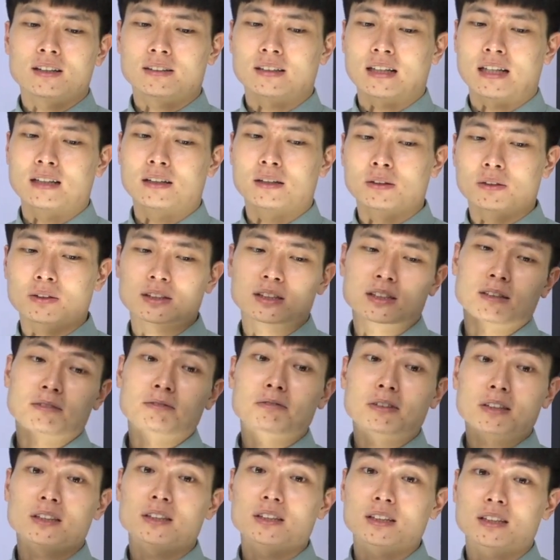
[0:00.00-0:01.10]
that looks
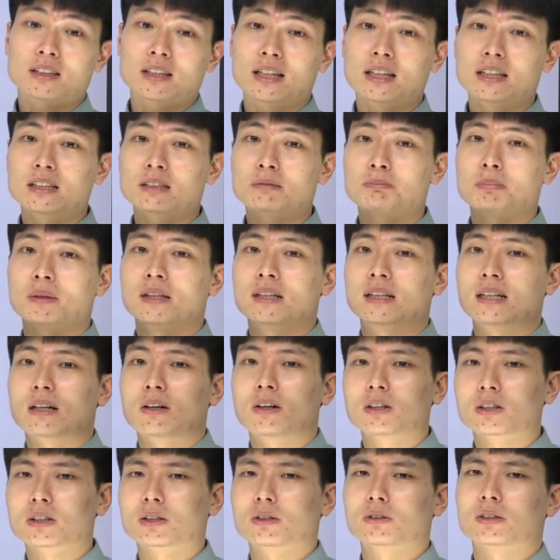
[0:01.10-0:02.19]
sophisticated, but it
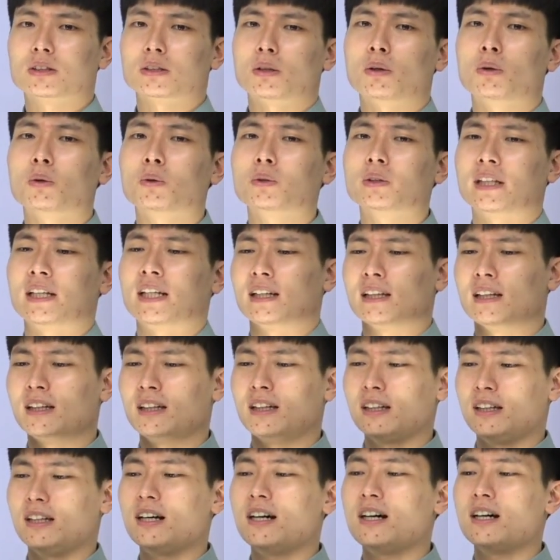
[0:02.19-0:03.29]
also is holding a
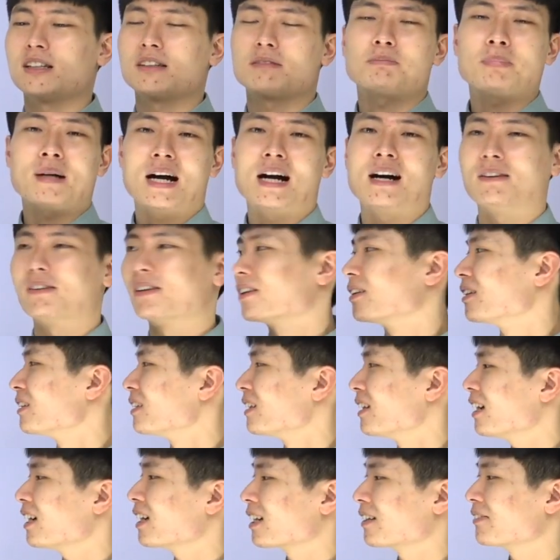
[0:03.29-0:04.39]
lot of power, a
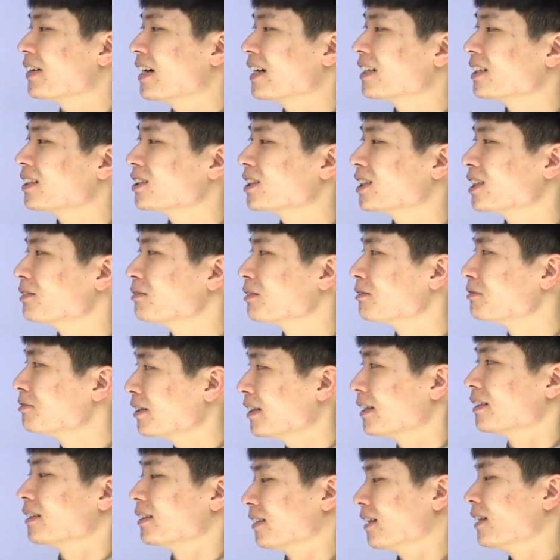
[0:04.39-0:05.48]
lot of energy
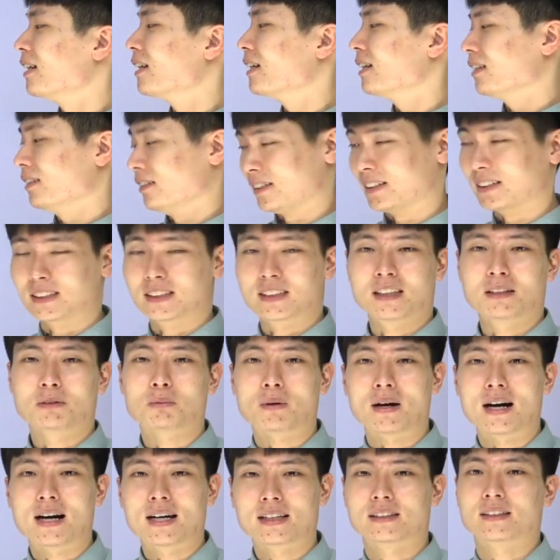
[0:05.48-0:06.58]
within. You can see
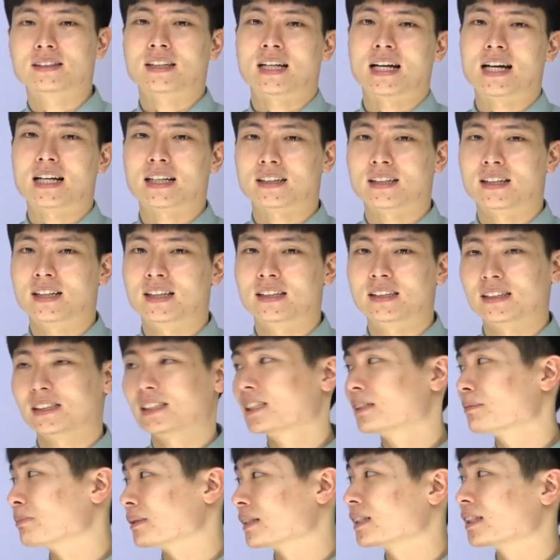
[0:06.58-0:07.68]
why the tagline is
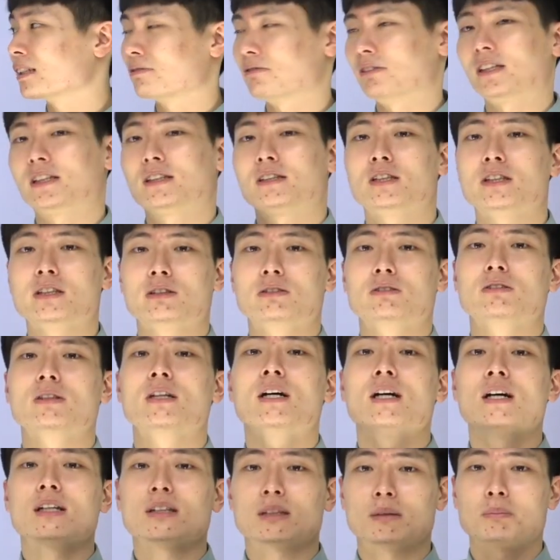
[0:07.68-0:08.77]
specific to
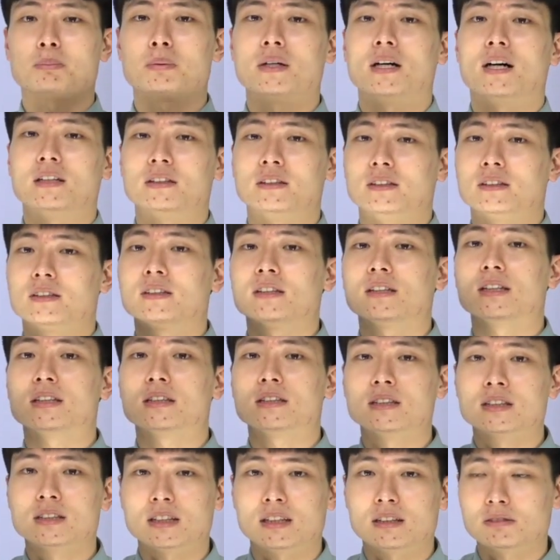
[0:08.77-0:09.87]
the product
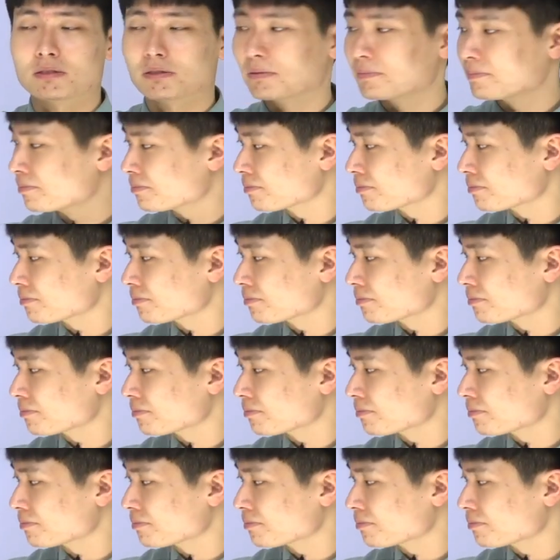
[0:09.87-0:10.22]
itself.